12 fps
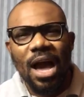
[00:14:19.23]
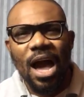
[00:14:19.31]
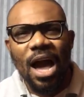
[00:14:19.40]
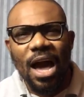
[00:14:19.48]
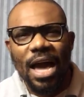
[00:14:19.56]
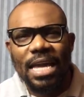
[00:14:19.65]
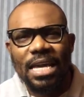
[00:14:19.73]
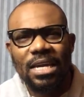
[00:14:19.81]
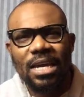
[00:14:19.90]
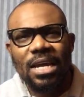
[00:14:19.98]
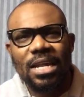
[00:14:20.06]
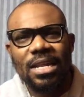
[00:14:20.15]
at a
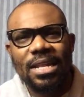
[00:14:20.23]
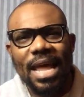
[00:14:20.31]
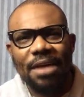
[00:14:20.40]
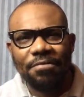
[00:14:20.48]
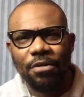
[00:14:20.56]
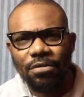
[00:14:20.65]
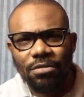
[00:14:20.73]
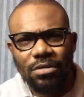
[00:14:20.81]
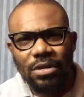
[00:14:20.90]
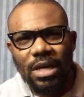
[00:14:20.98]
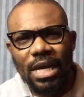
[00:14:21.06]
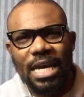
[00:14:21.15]
very high
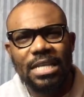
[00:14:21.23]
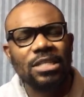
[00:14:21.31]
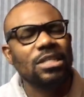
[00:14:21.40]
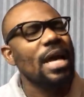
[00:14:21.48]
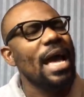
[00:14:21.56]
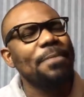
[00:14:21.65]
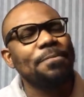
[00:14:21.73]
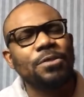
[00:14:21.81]
level.